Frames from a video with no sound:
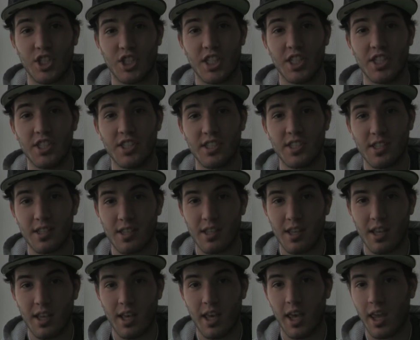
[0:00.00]
cheers
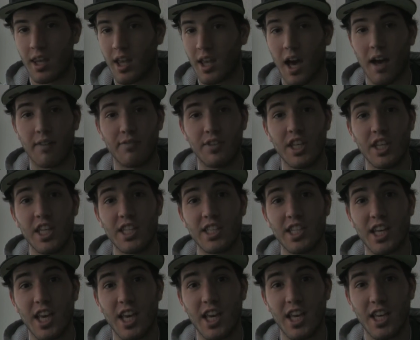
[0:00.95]
and
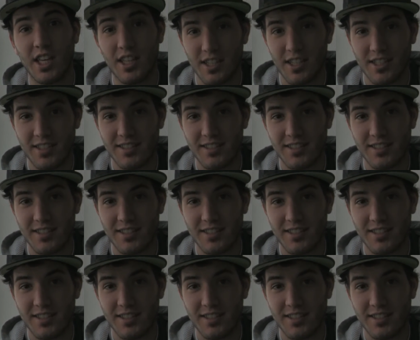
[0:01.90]
avidefe! Eh?